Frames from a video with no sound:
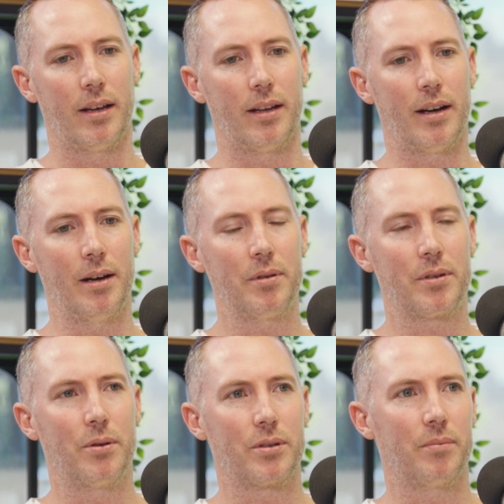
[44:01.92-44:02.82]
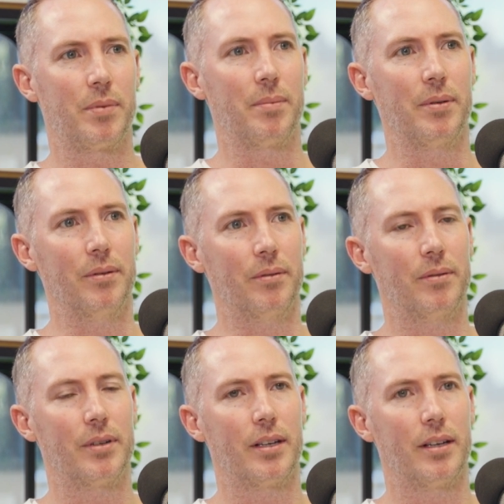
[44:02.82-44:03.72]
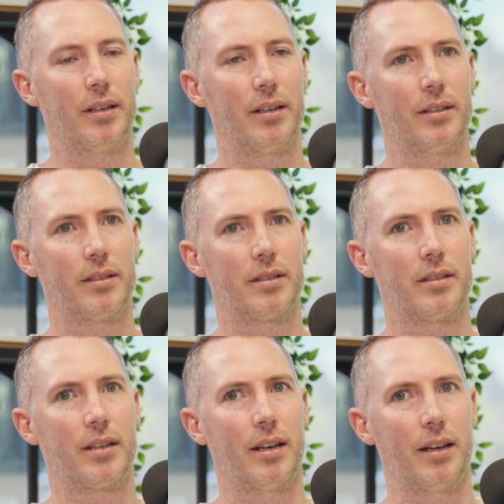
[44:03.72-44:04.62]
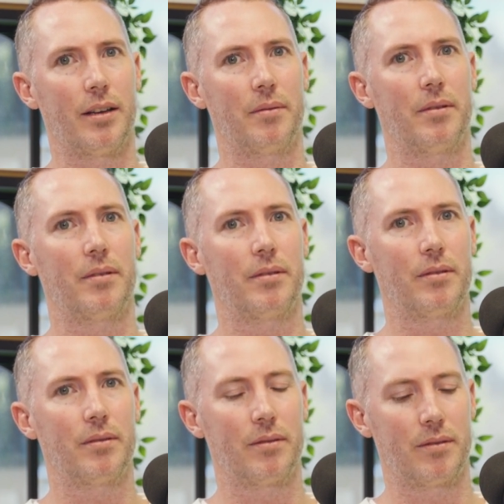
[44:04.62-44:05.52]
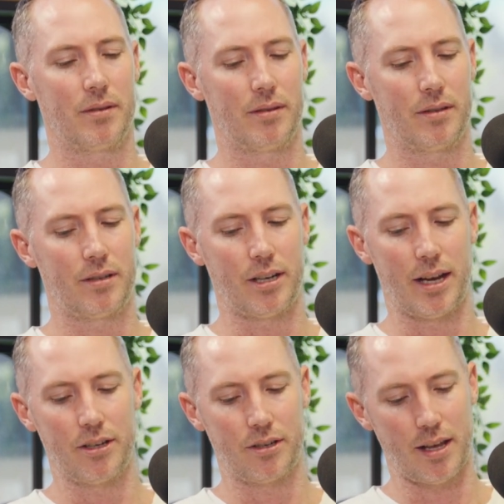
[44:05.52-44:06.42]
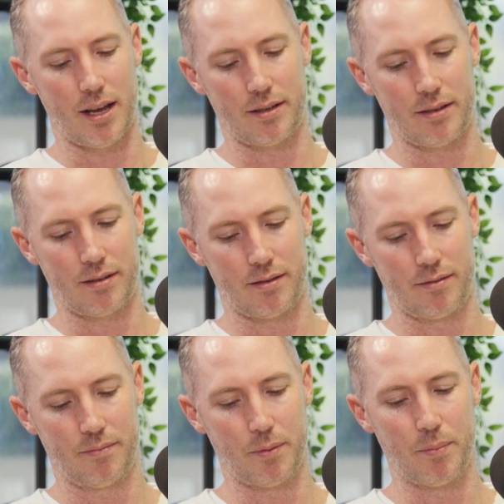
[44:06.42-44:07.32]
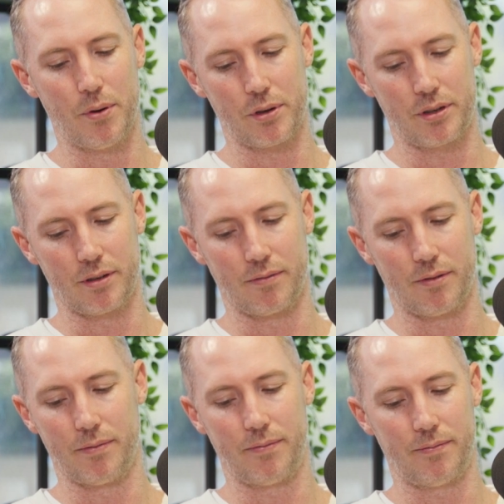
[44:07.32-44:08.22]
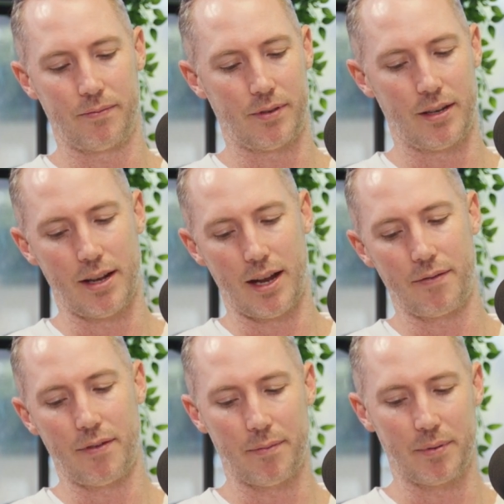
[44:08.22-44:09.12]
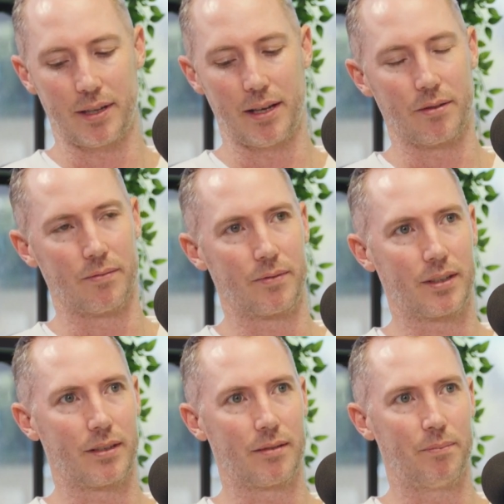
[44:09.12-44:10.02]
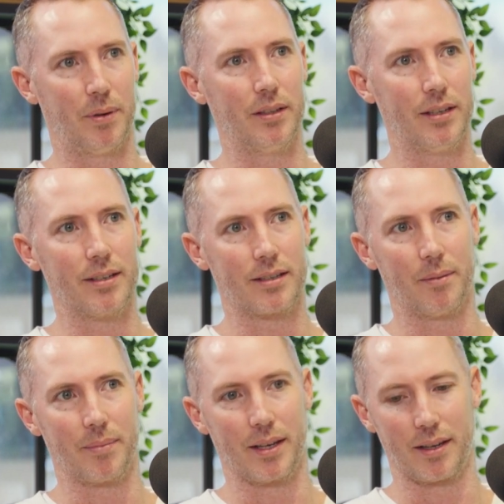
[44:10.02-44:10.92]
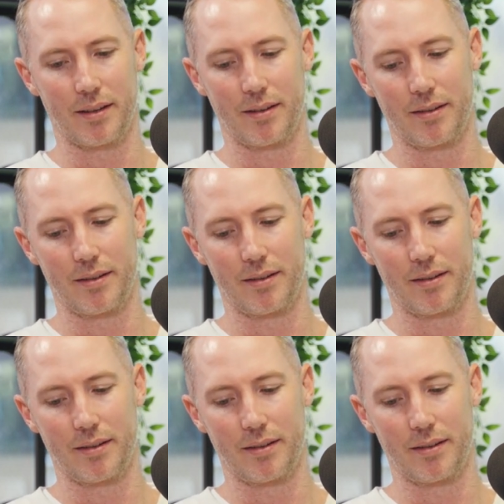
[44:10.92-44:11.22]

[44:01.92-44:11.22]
And I would caution people to say, change that proportion of 95% of building something